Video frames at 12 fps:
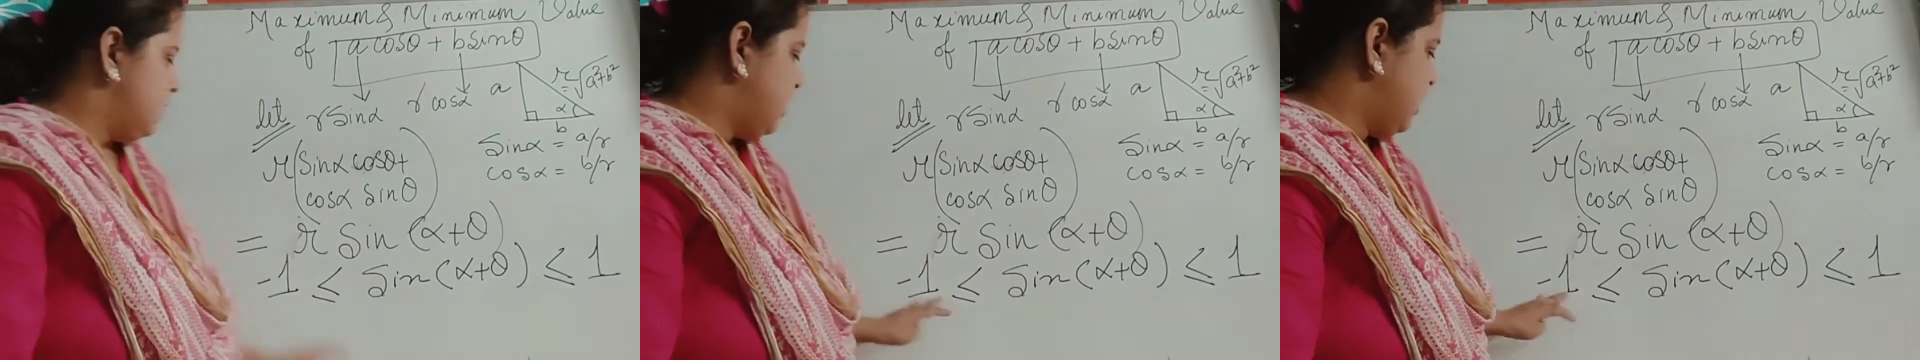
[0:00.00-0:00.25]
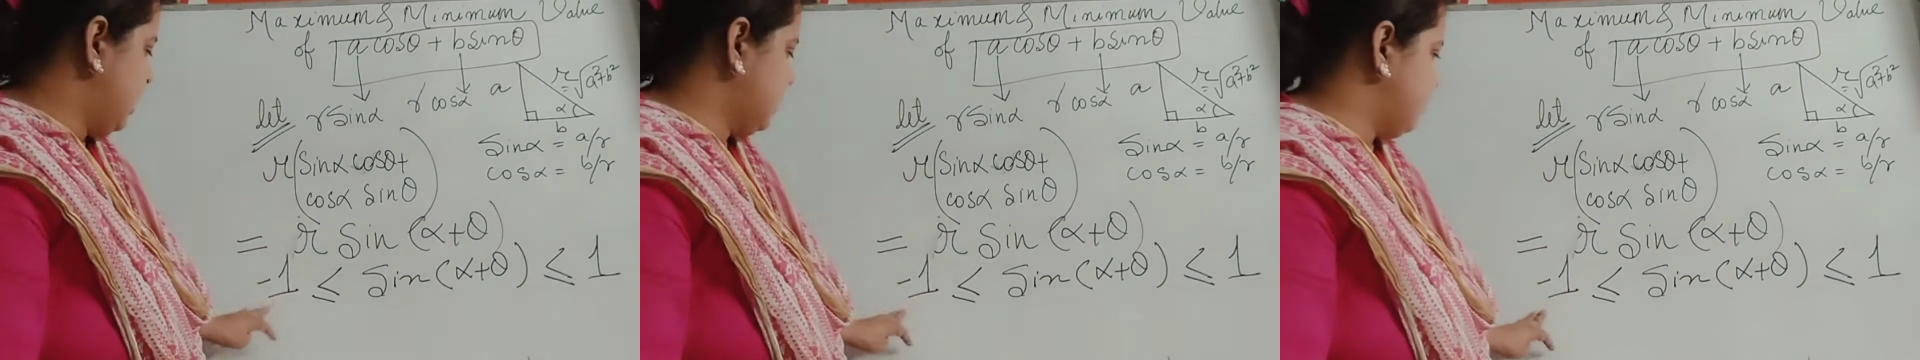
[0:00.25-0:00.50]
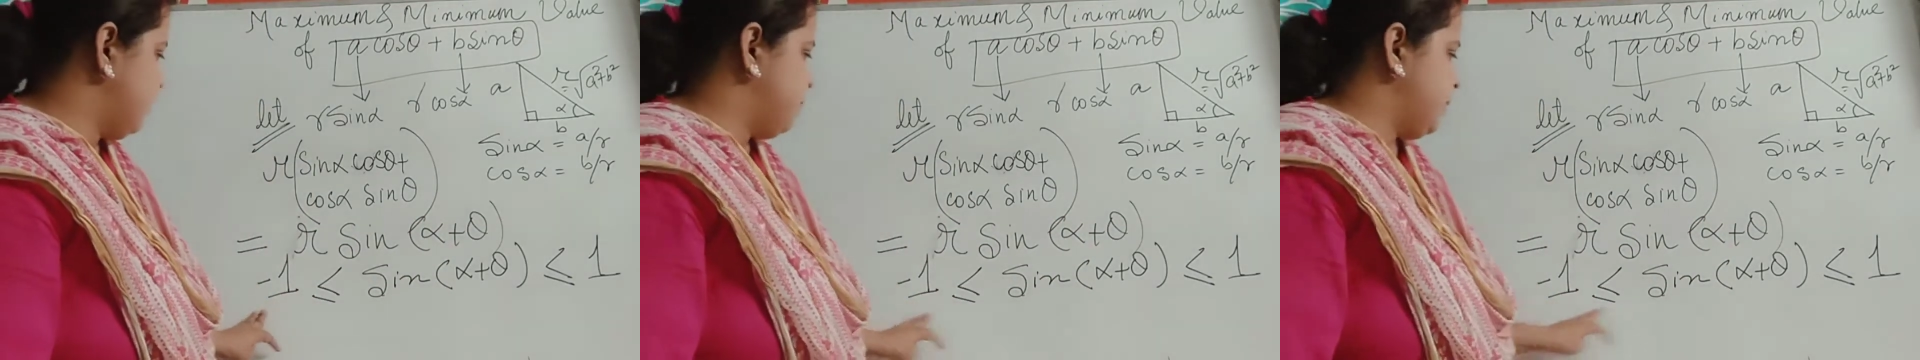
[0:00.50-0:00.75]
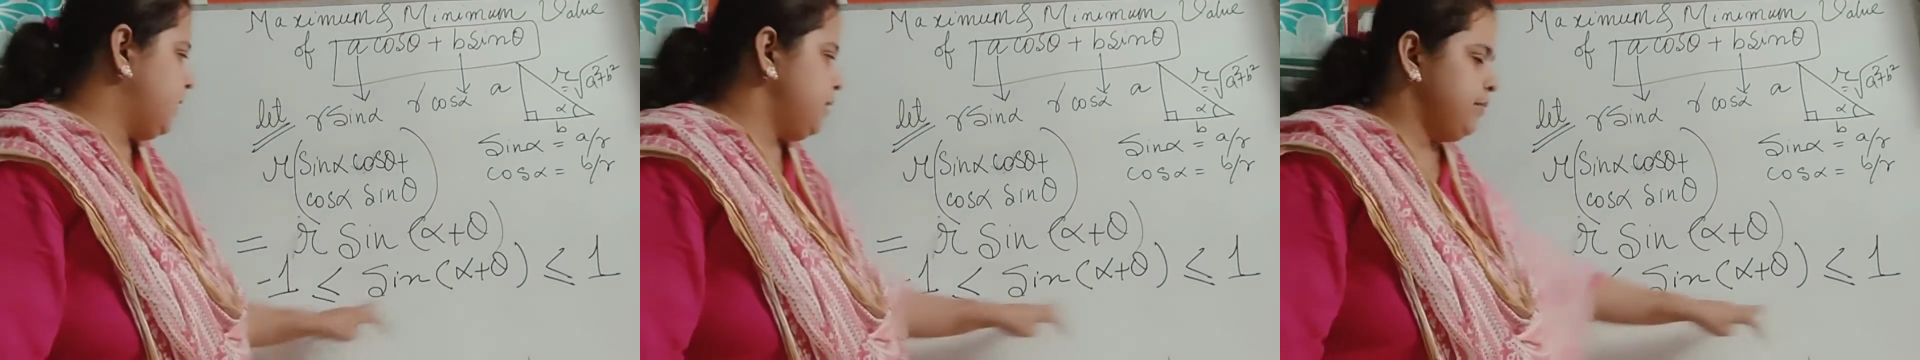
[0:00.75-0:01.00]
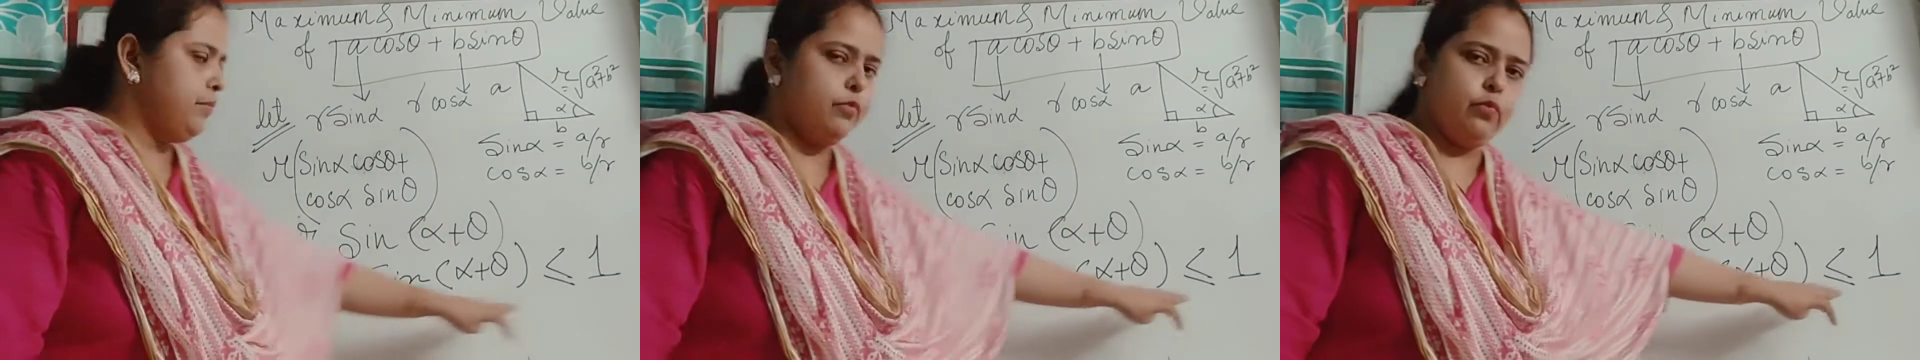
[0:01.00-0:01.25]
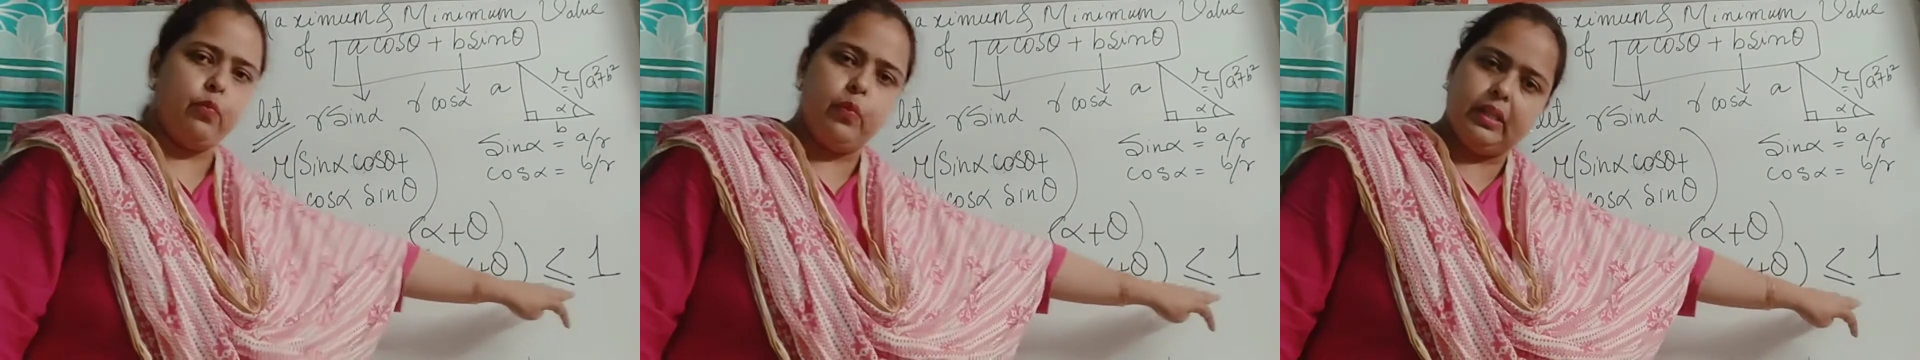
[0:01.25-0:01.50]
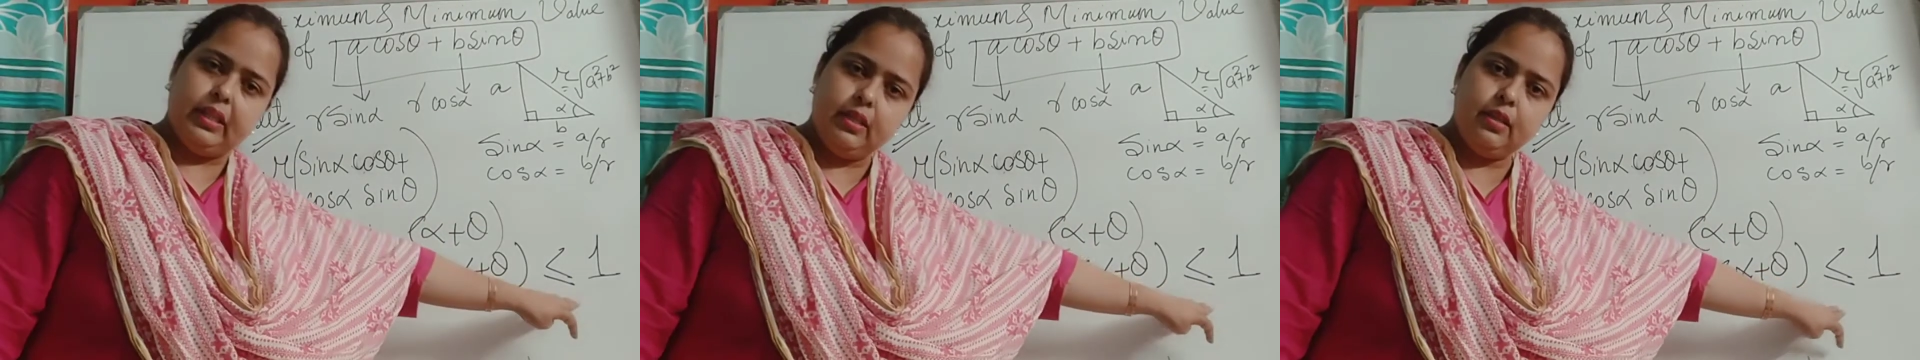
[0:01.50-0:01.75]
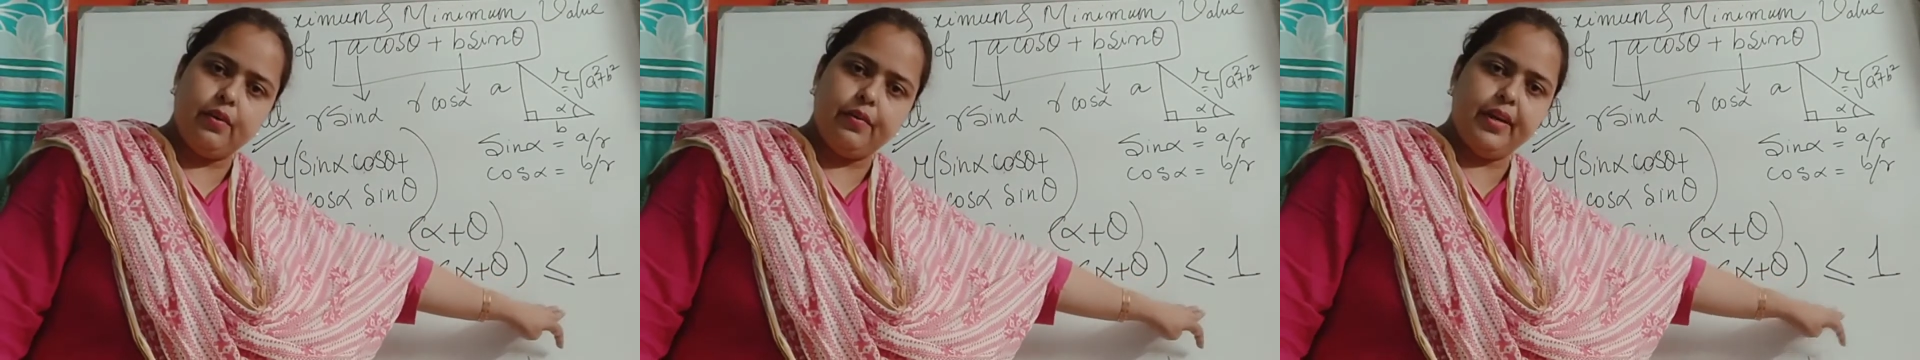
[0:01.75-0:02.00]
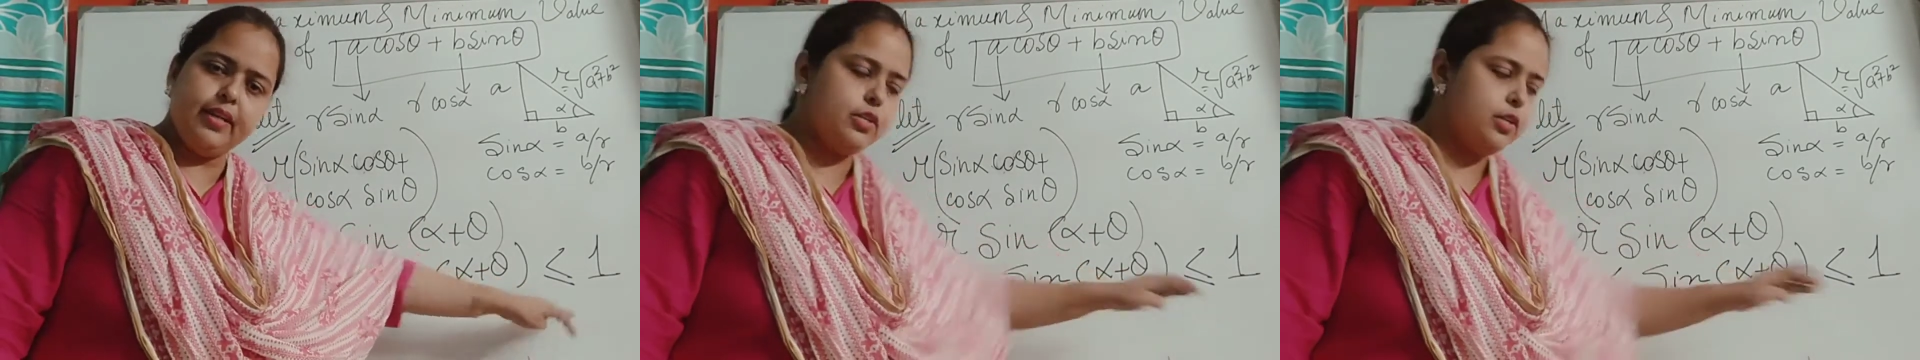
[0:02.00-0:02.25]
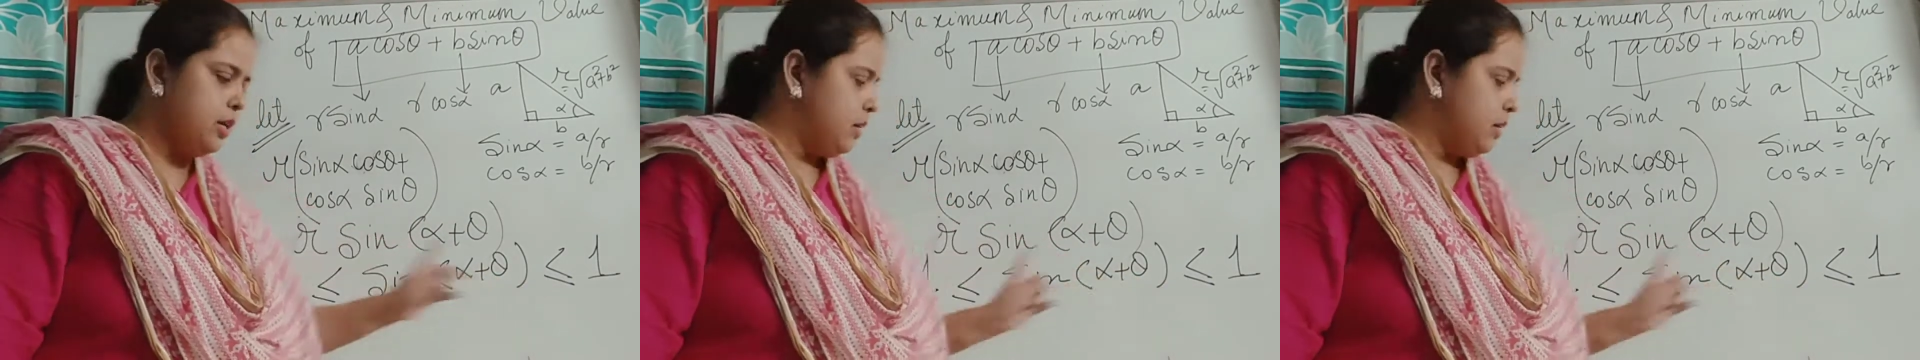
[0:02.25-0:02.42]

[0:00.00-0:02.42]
it will be within the range